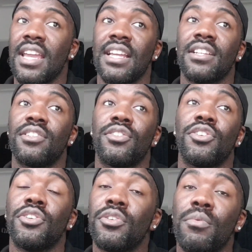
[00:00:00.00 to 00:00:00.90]
into
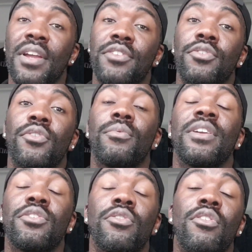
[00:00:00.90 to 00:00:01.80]
you when
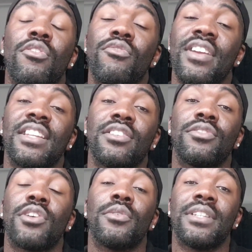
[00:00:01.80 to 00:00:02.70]
you're already
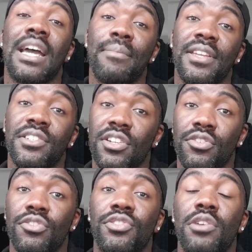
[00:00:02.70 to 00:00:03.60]
so damaged
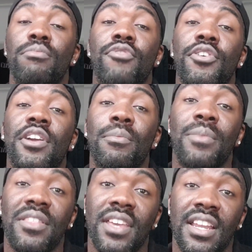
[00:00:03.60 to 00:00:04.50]
and you're so broken
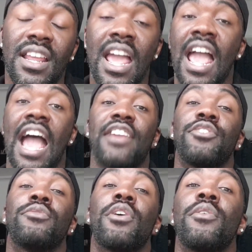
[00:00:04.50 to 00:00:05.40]
within, and
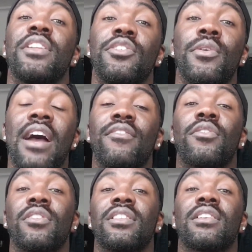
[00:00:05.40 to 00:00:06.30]
you know that you
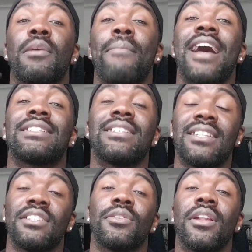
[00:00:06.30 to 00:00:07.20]
haven't got the
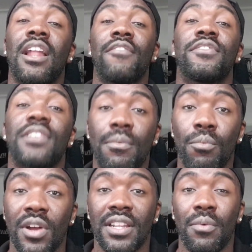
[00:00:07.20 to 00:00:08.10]
capacity to love
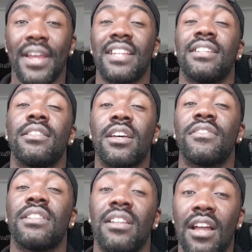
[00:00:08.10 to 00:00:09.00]
someone the way they
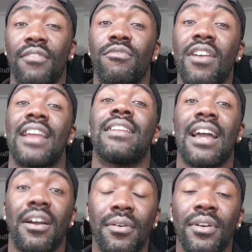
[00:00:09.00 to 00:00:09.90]
deserve to love right
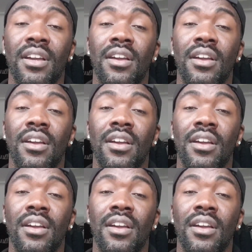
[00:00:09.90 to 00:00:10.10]
now.